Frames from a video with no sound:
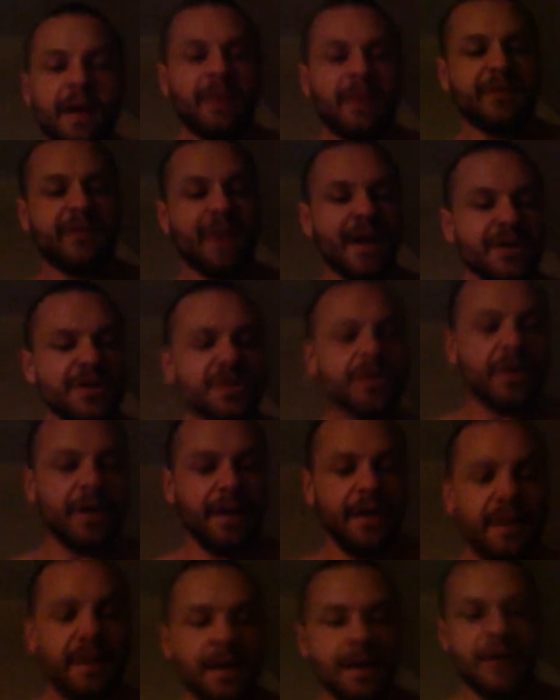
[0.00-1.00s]

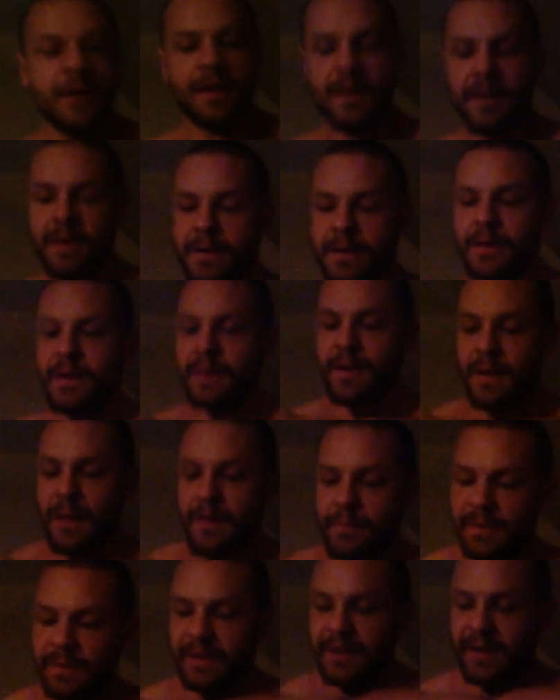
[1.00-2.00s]
essentially,
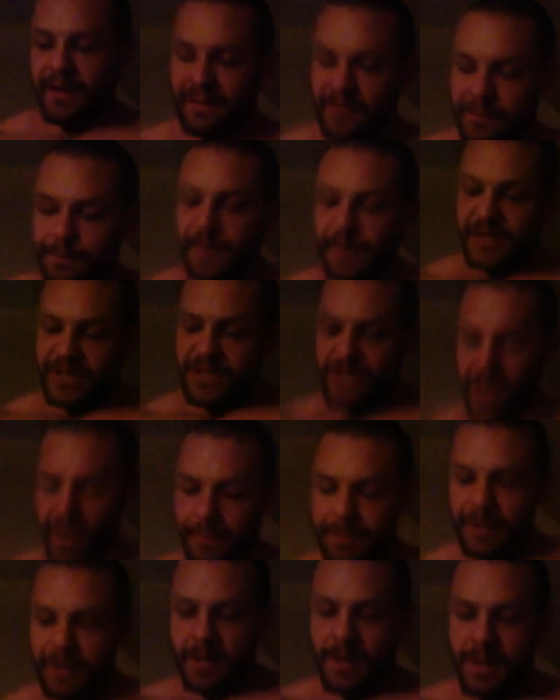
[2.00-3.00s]
kick this bitch
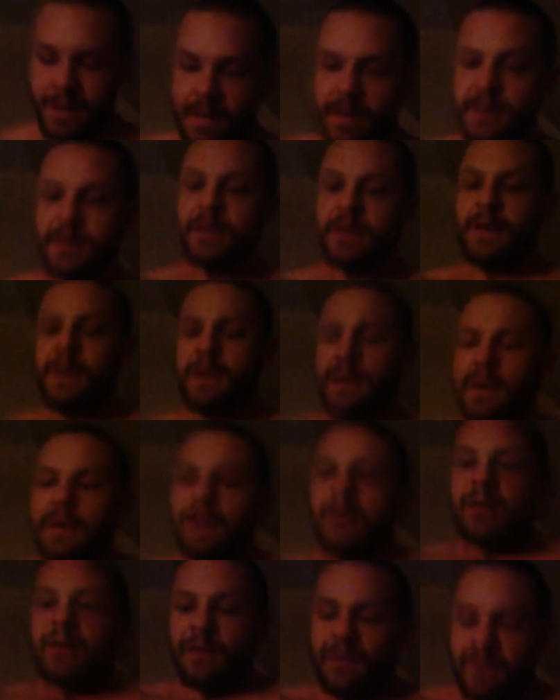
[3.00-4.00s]
up.
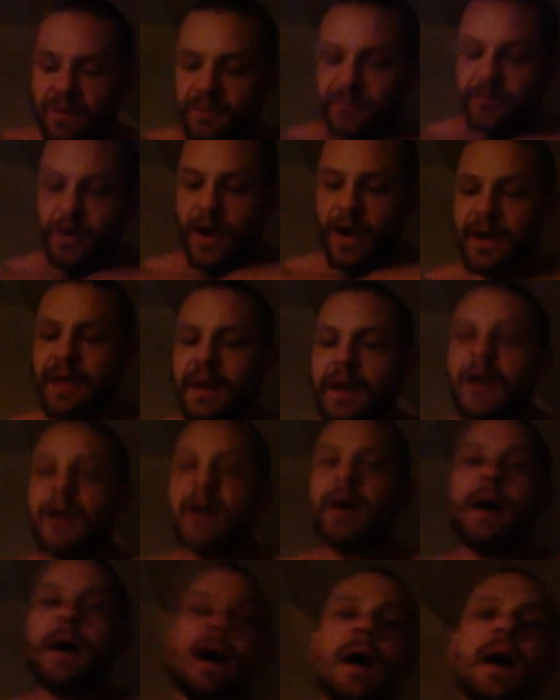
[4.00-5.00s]
Strike it
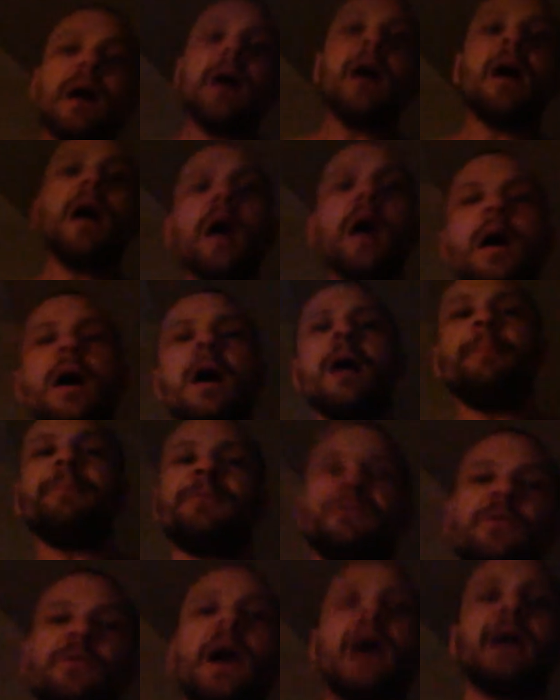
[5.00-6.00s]
up,
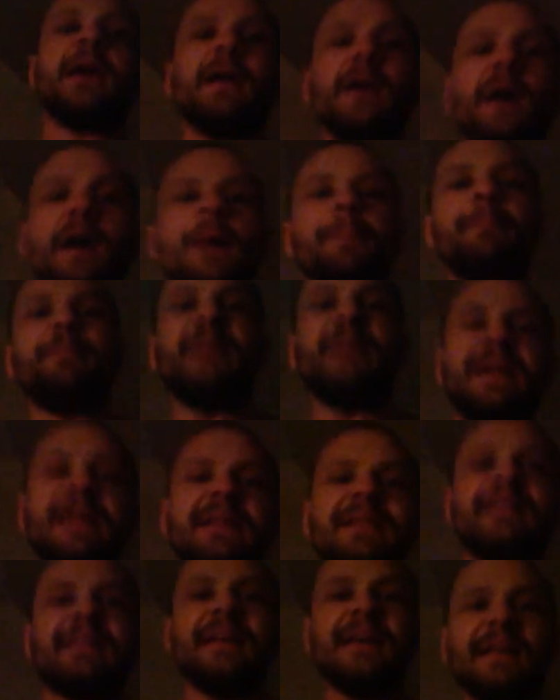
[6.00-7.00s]
strike it up,
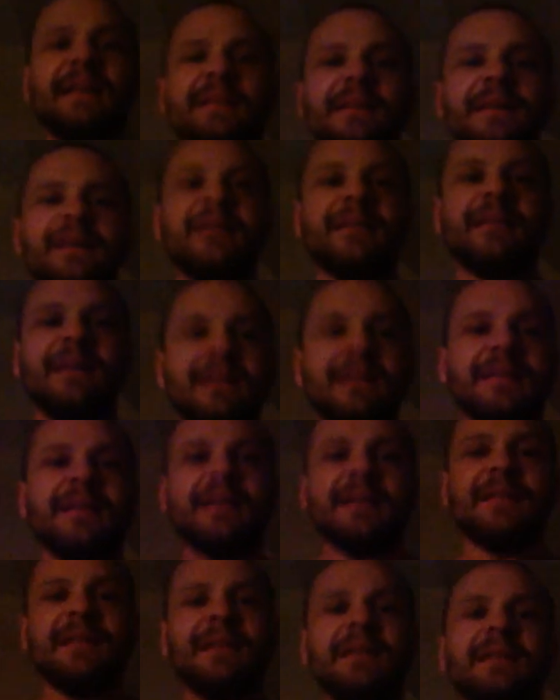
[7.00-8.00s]
dee, dee, dee, dee,
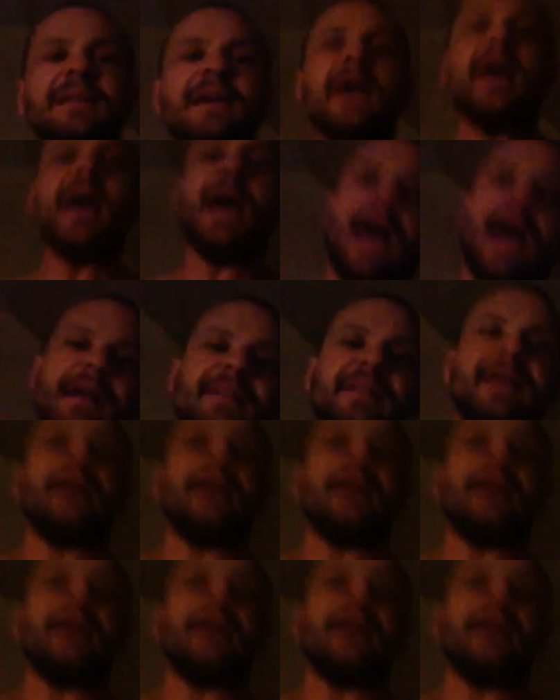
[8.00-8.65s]
dee, dee. yeah,